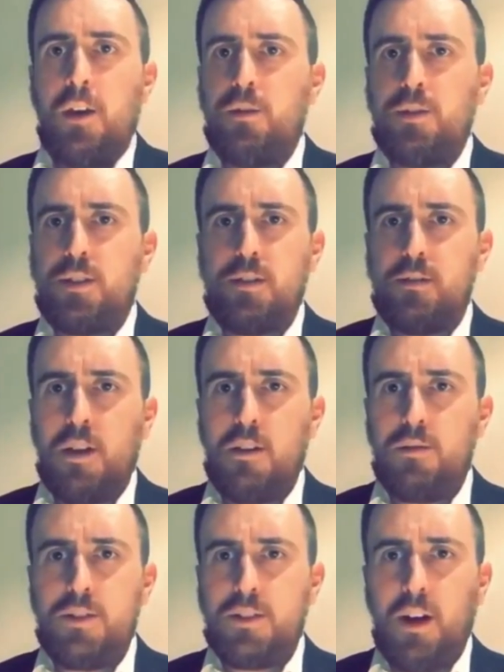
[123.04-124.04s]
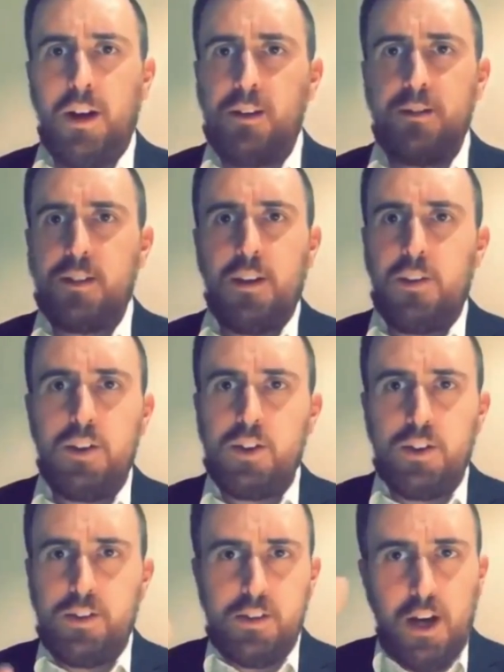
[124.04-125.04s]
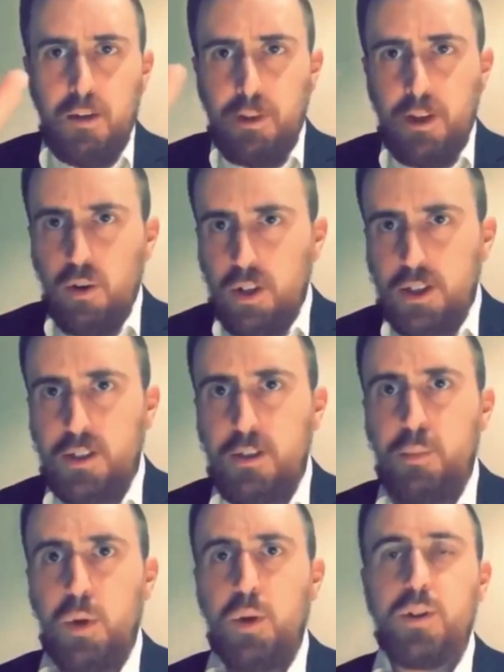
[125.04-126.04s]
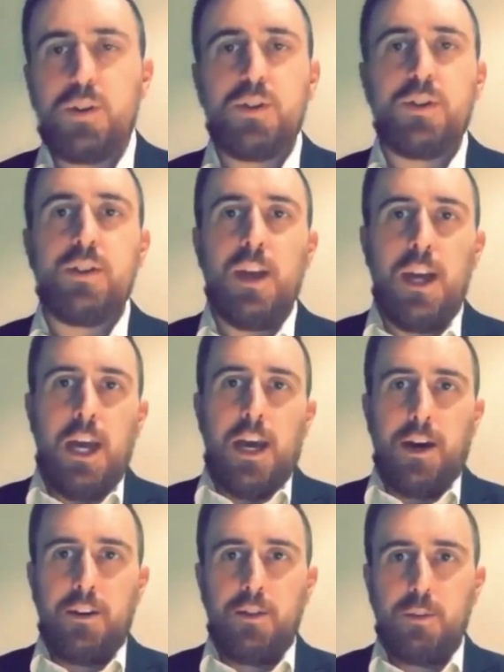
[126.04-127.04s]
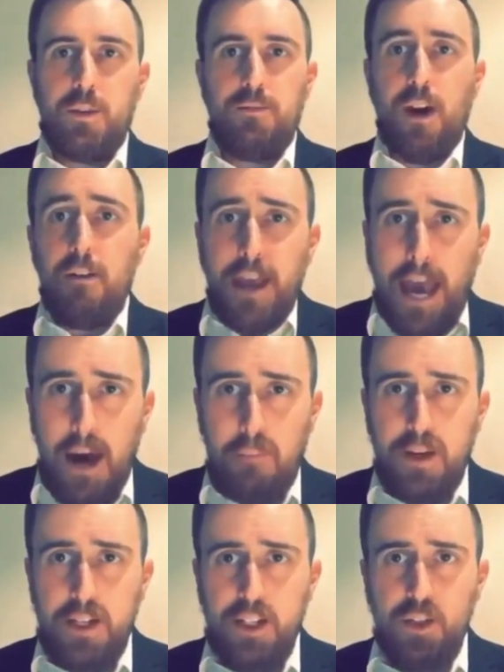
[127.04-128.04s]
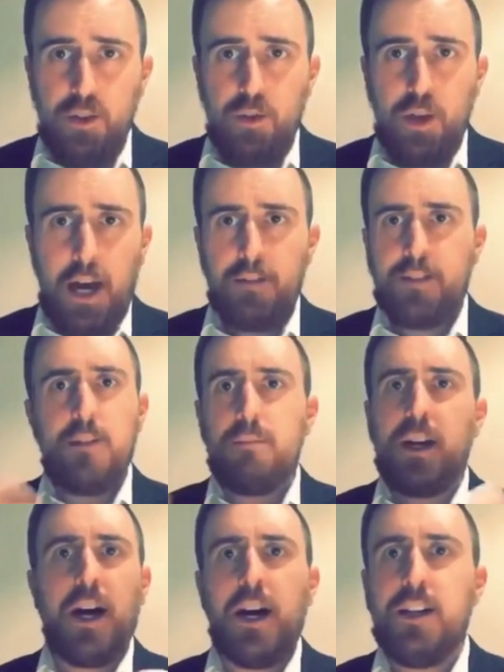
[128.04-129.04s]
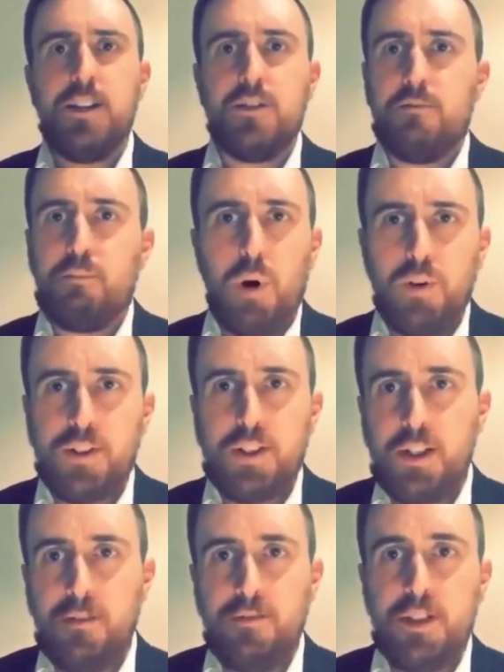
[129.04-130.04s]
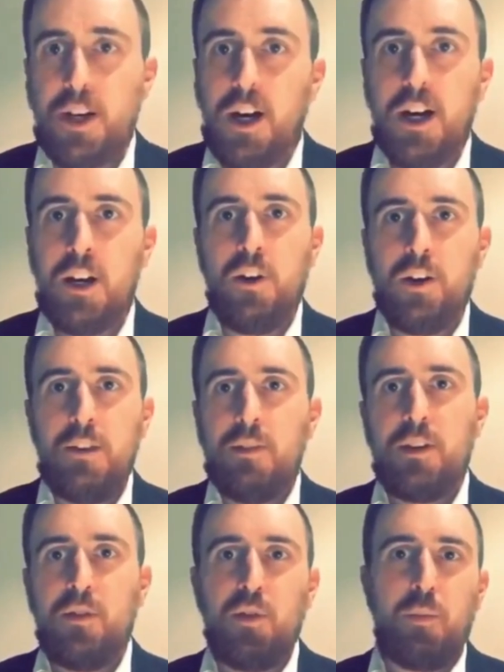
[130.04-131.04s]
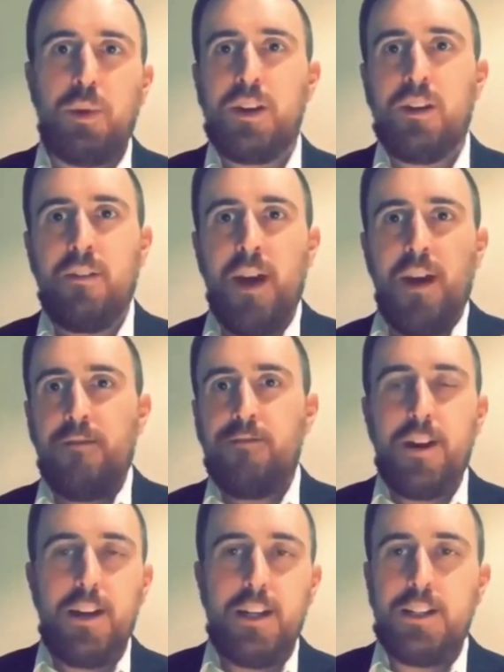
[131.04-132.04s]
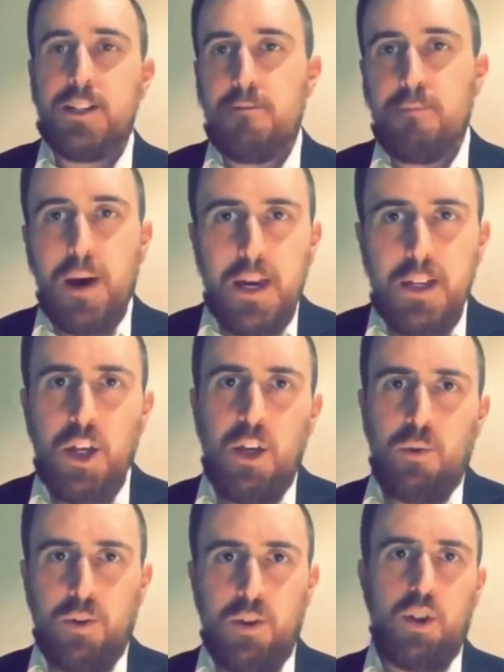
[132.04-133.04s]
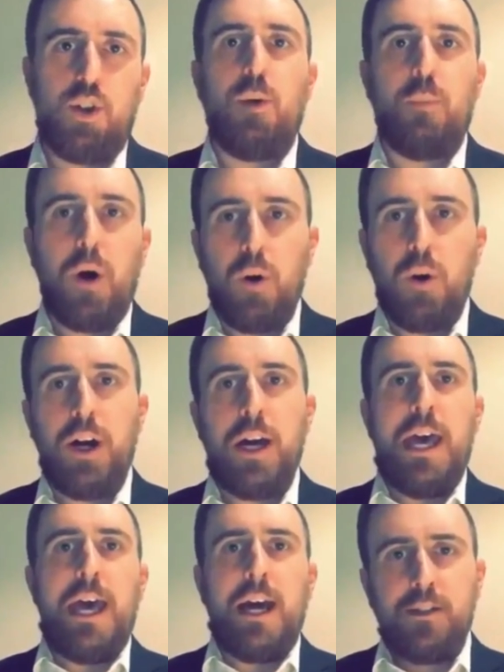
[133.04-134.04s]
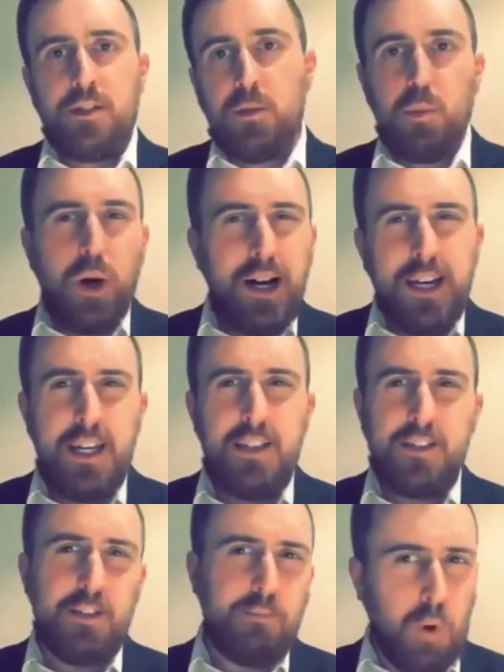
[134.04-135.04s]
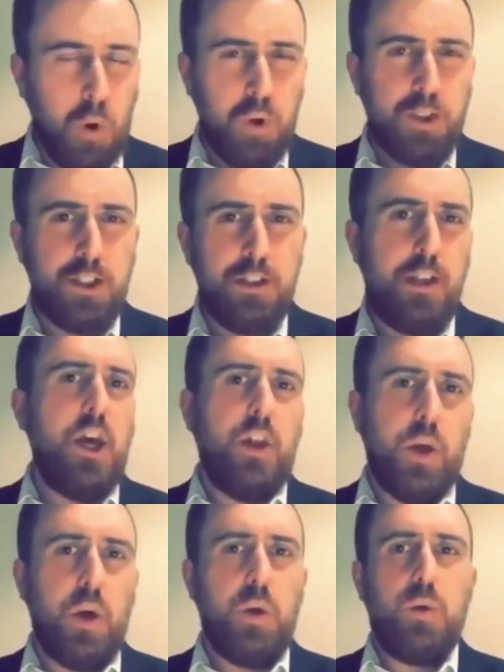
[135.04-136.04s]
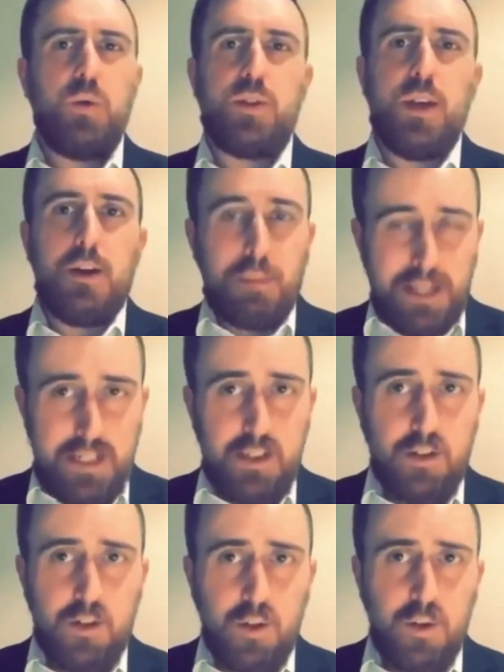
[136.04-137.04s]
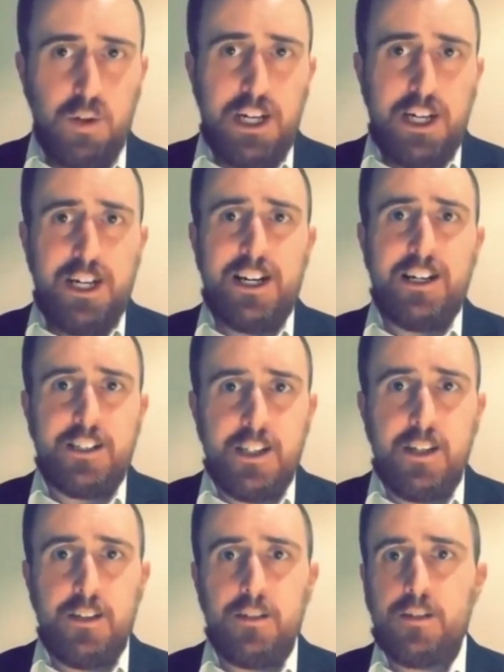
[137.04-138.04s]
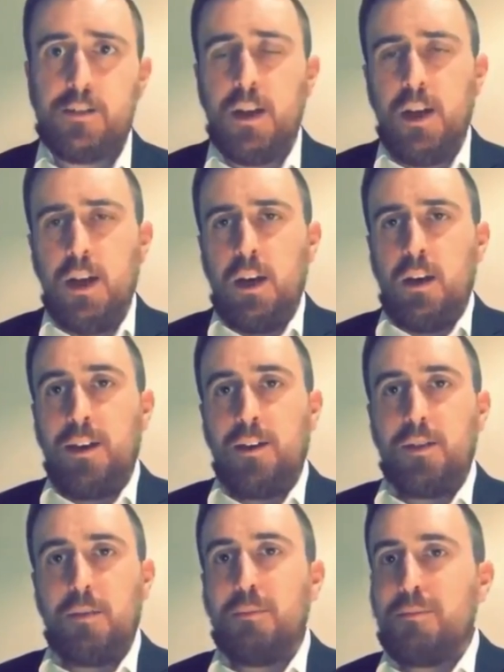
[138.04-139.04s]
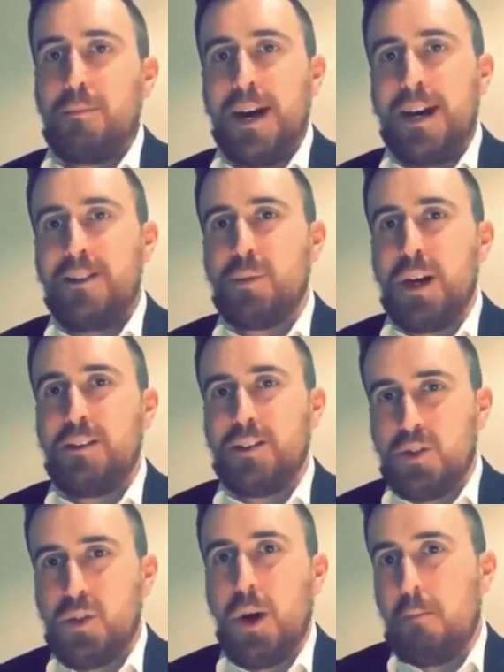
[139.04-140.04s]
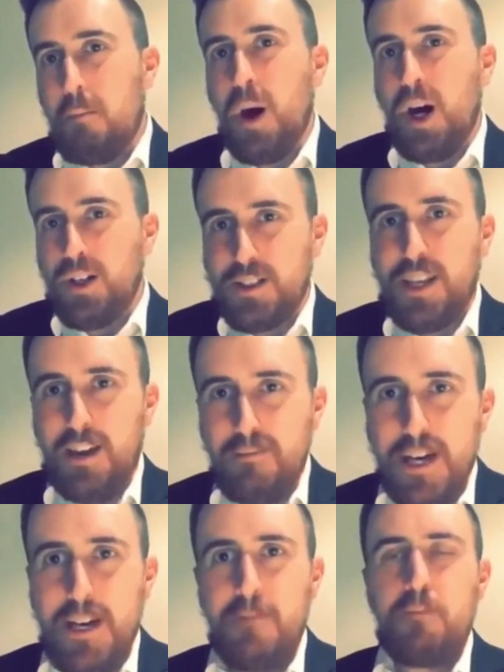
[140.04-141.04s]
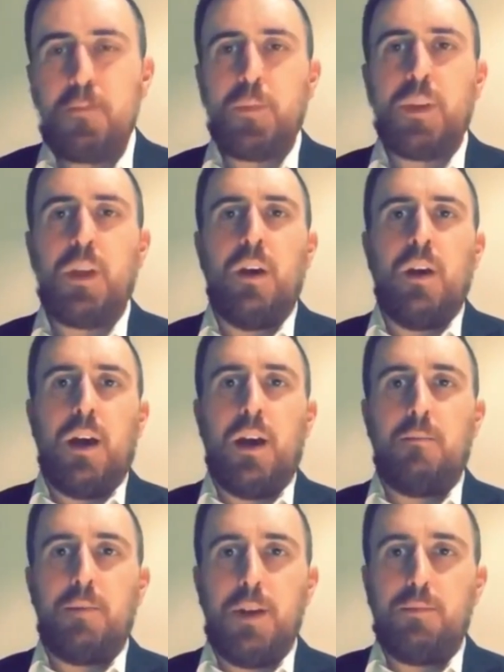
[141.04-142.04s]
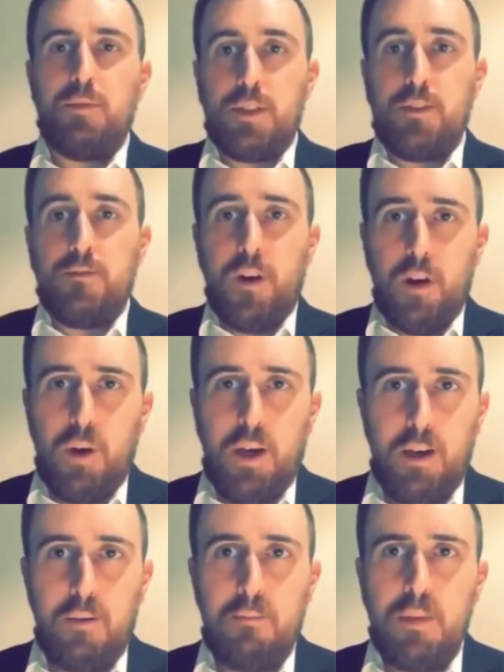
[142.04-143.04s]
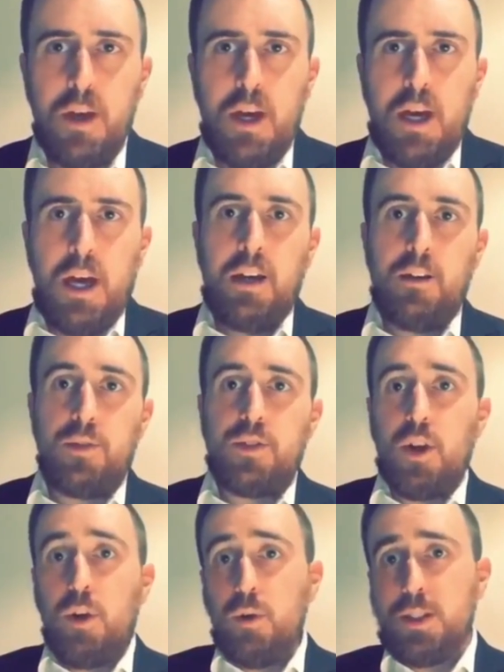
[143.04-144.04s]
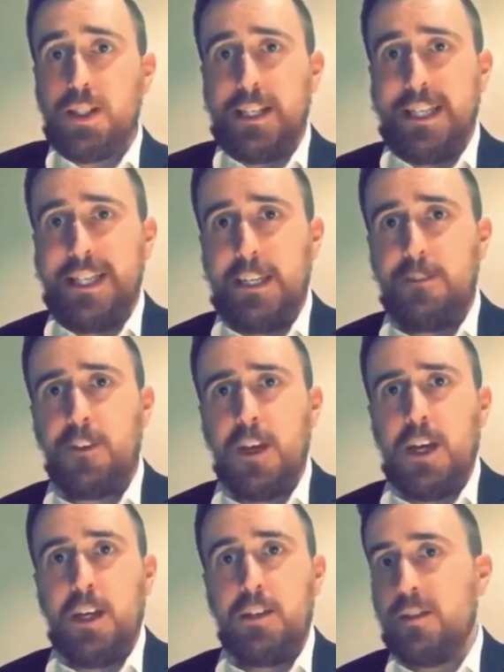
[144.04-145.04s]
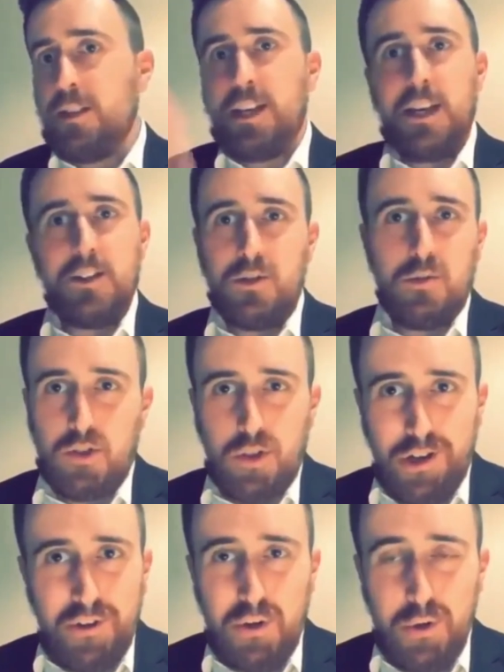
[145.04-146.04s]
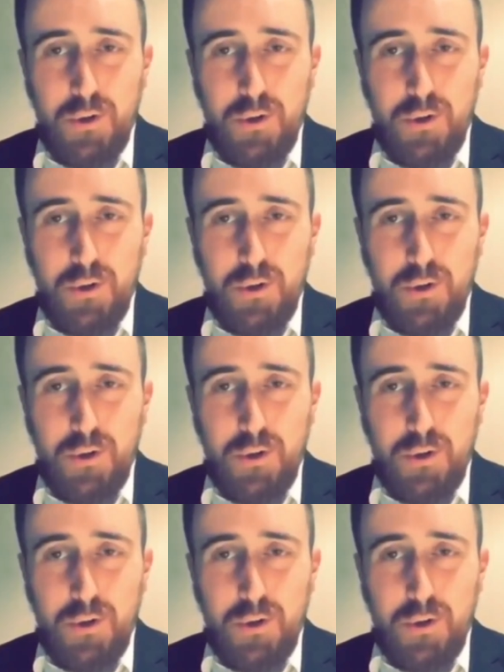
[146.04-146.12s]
no, no signs, nothing, just calmly looked at the books and would have been very happy to have some kind of positive dialogue, even a little bit of friendly debate with the shop owner as to why he supported those political ideas. Now, the man wearing the Trump mask came in, and people did follow him, and he was told to leave. He didn't get to try and